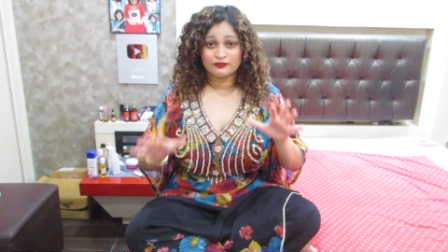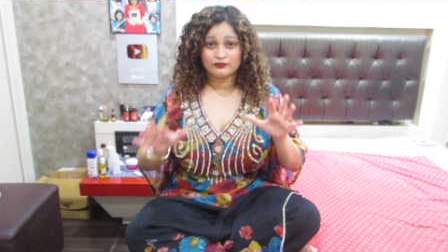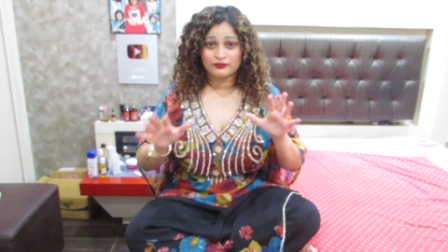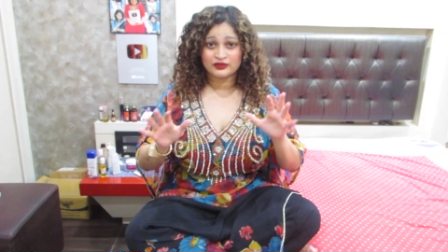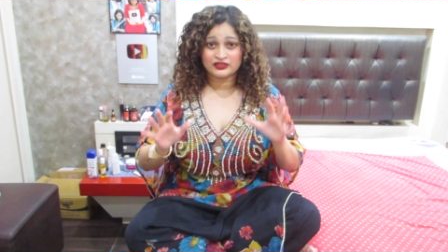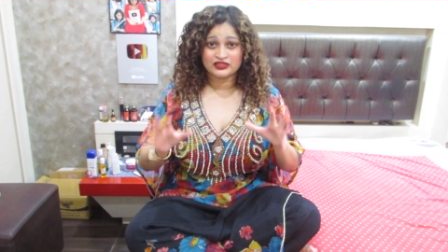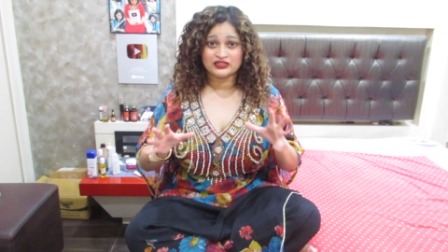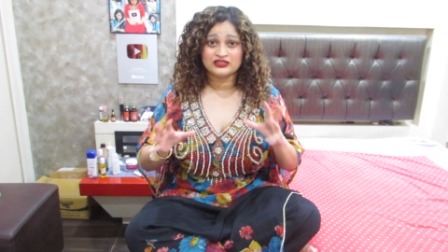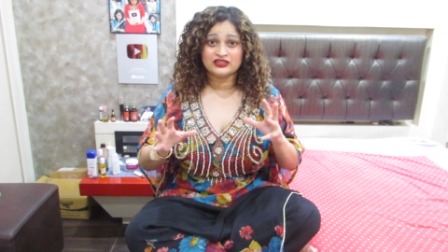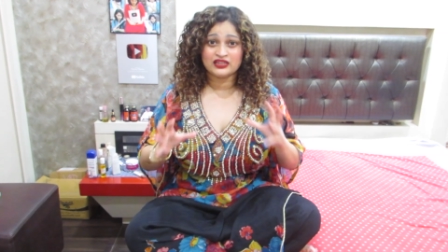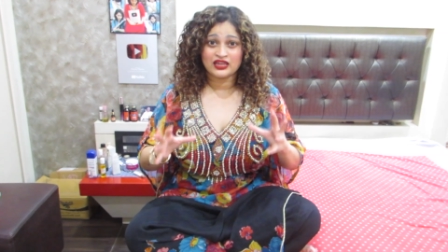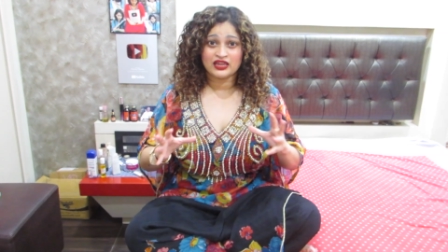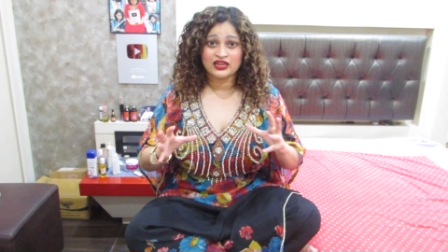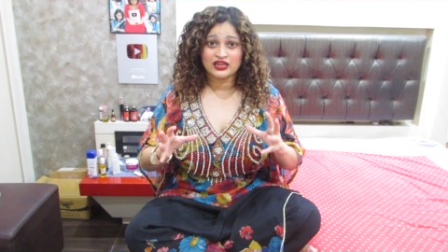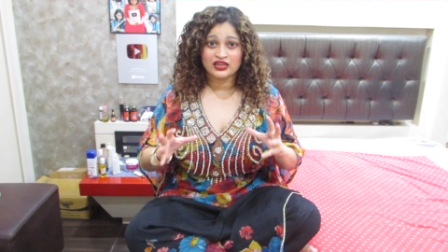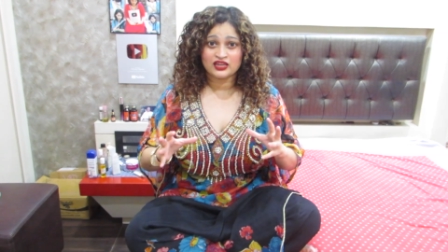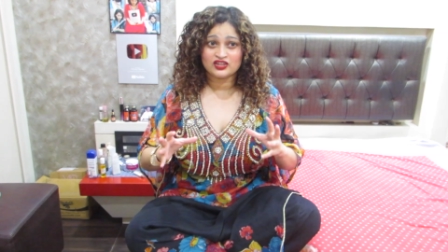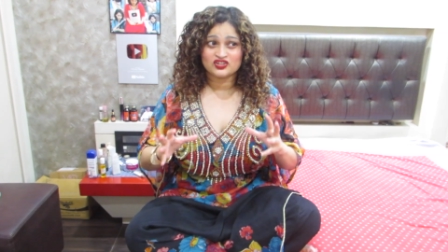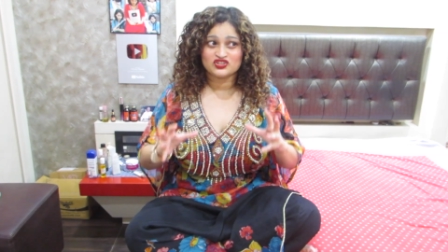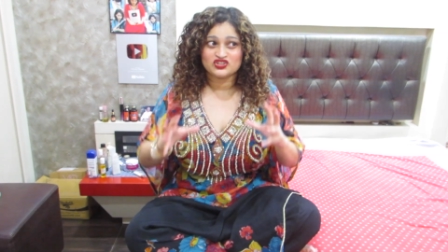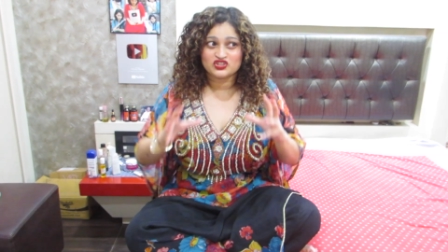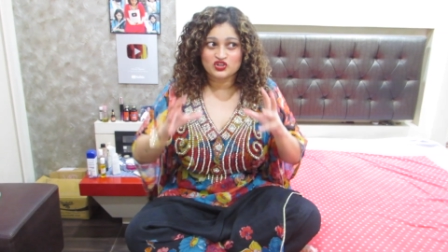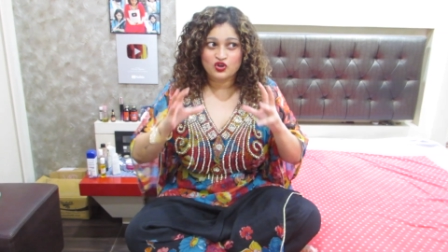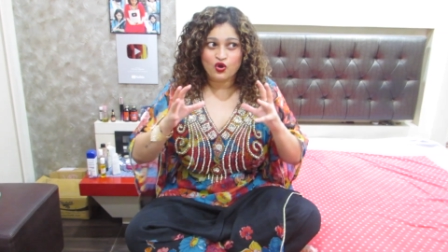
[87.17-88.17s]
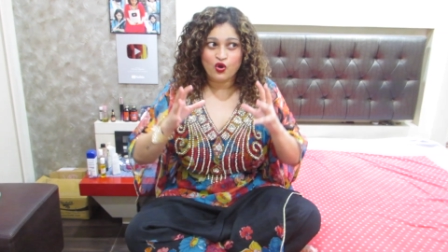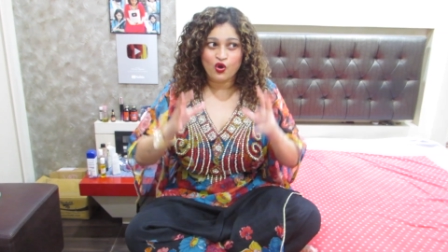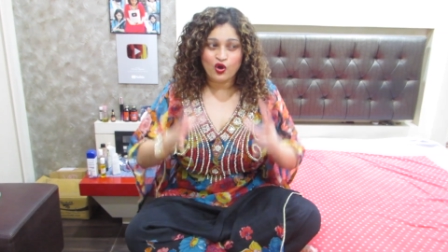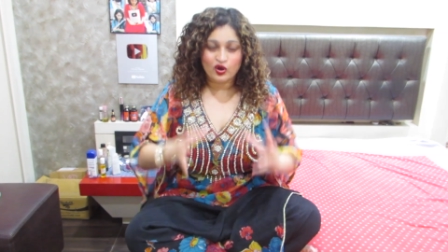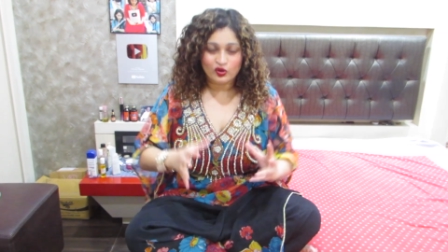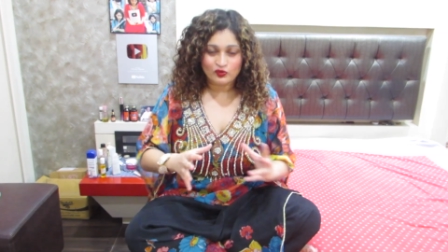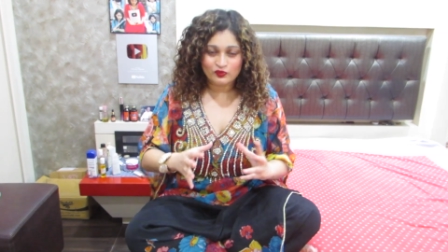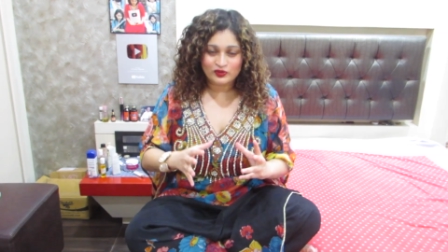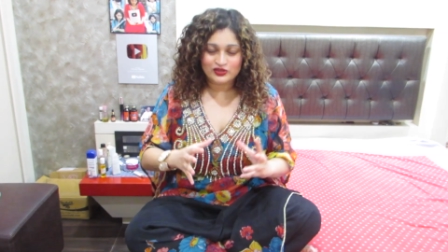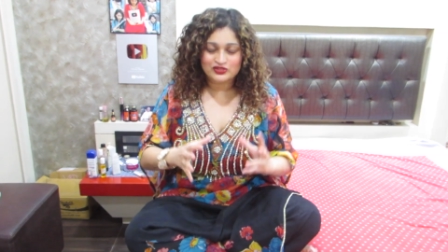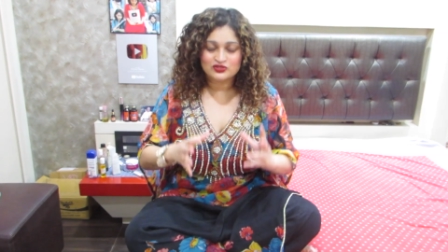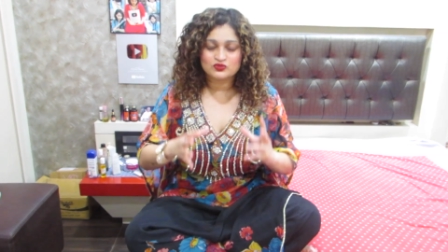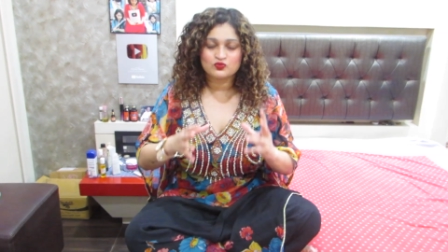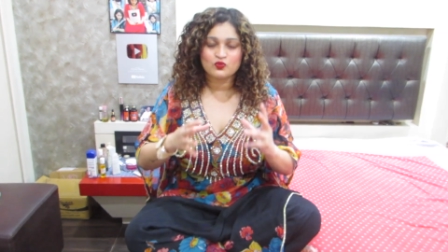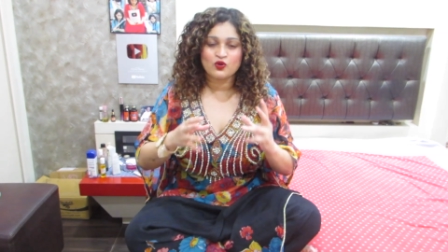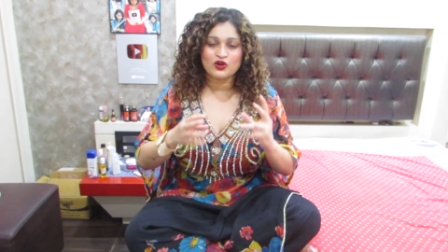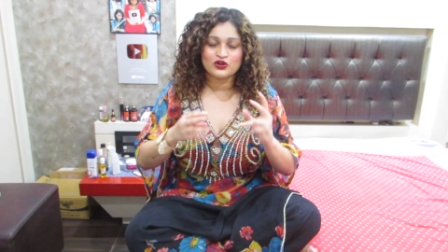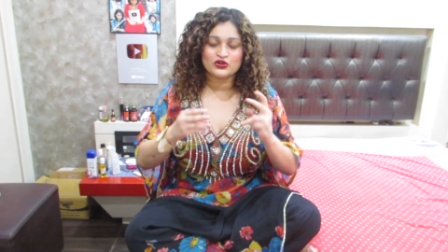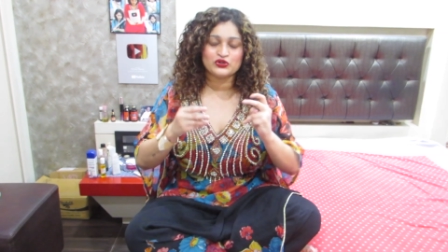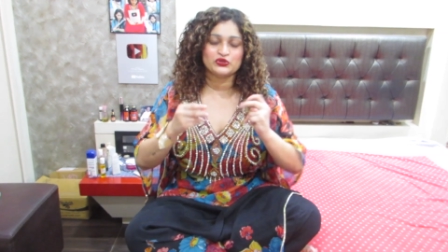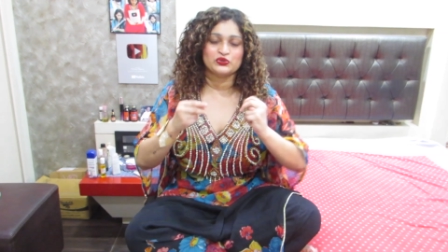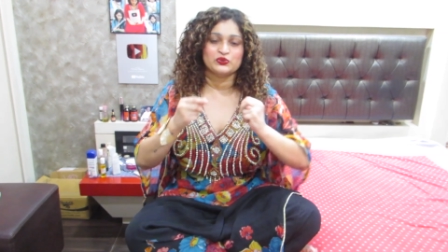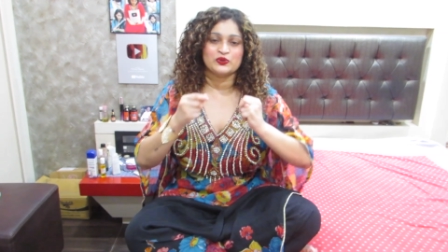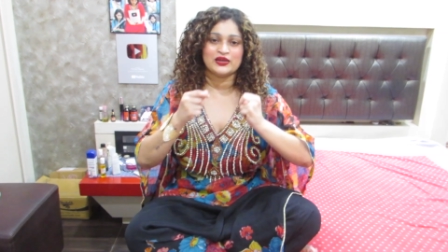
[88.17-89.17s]
but the thing is she always
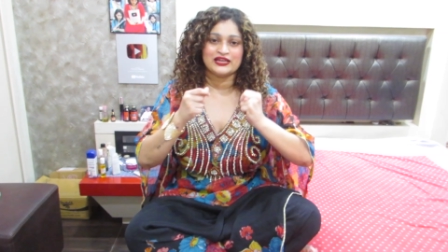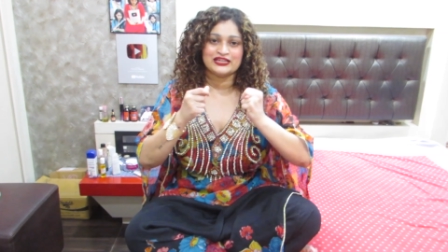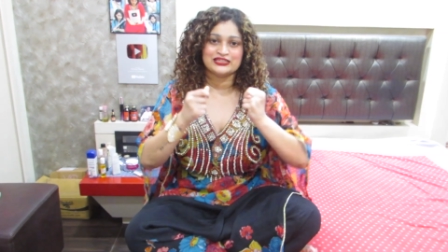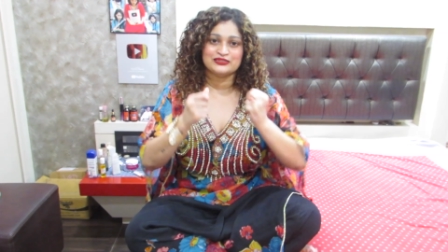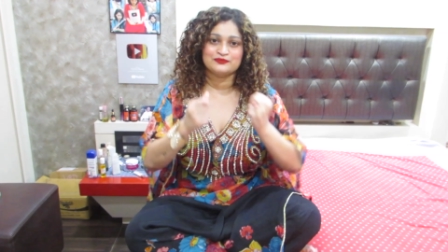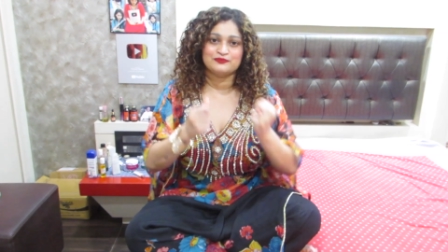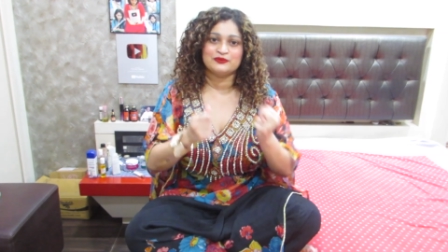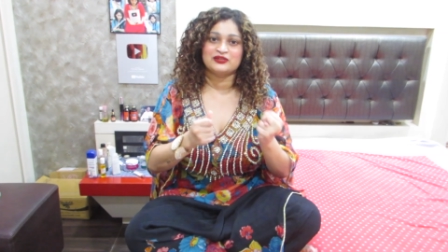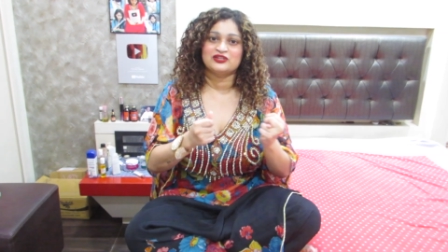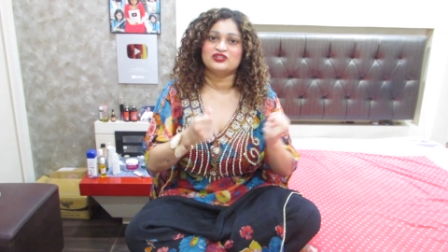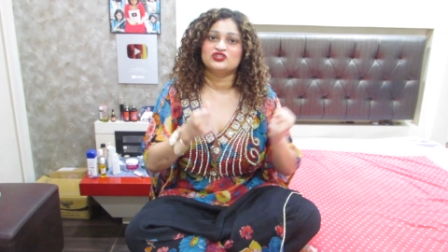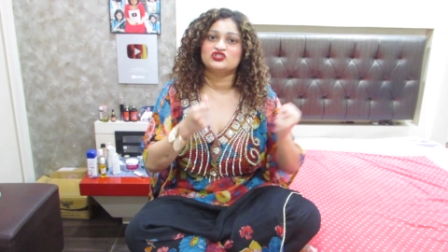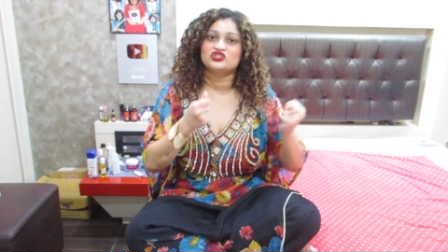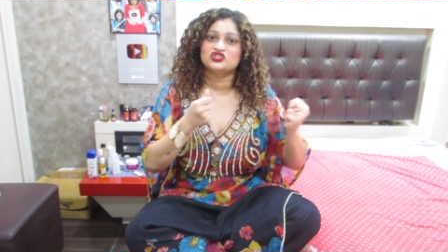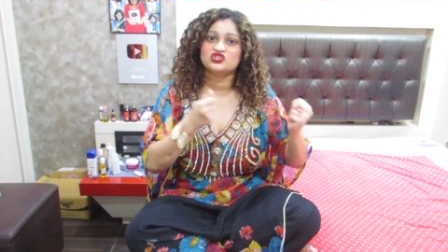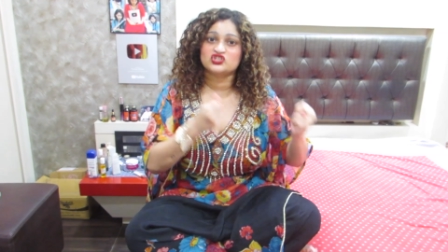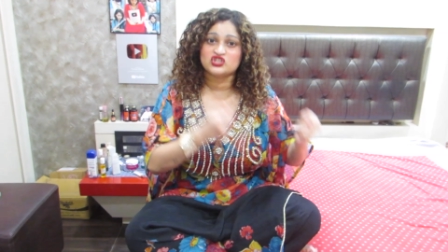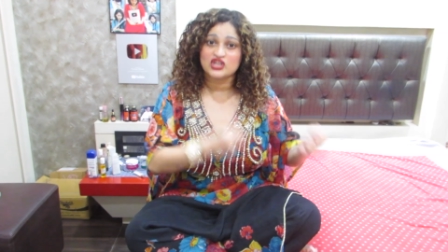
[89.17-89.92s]
wanted to experience